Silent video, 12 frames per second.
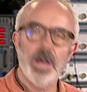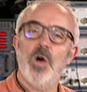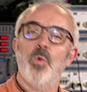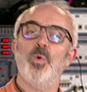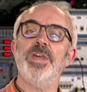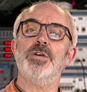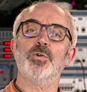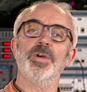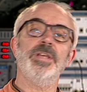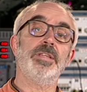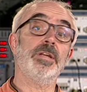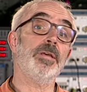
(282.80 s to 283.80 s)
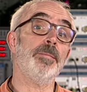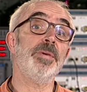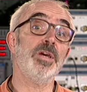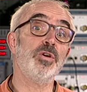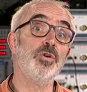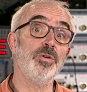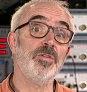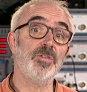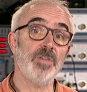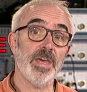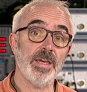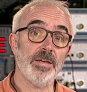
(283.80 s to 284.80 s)
We agreed that it'd be a good
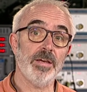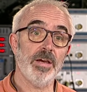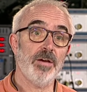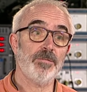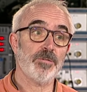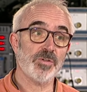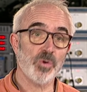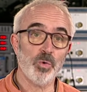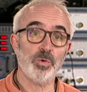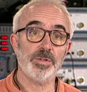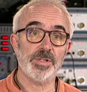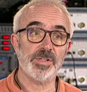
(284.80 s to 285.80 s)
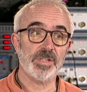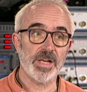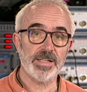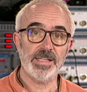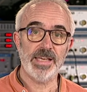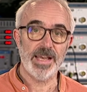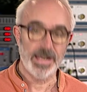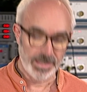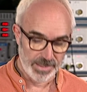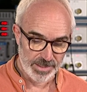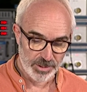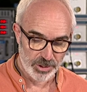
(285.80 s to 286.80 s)
thing for us all to study
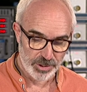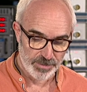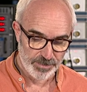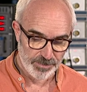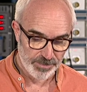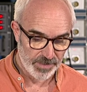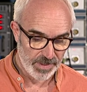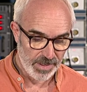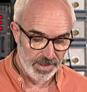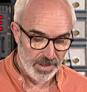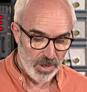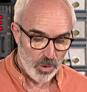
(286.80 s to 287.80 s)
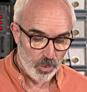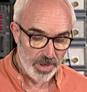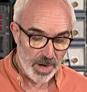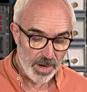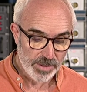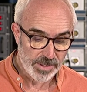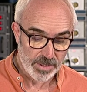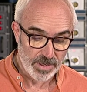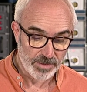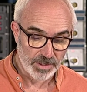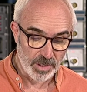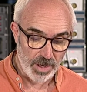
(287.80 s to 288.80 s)
English. We asked
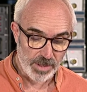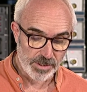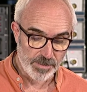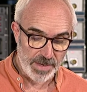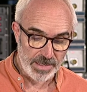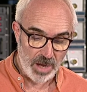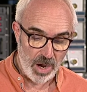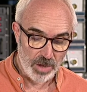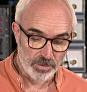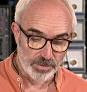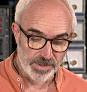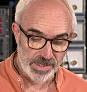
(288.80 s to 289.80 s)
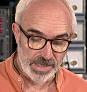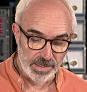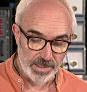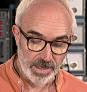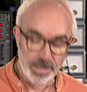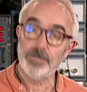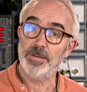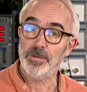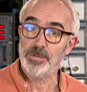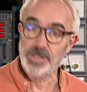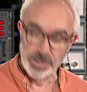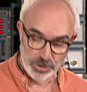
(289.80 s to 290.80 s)
another classmate, Arnold Ziegler, if he
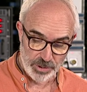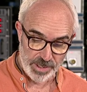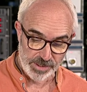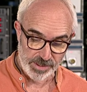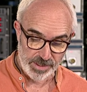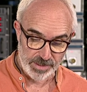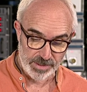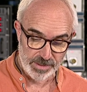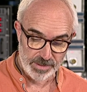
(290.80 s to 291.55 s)
was interested.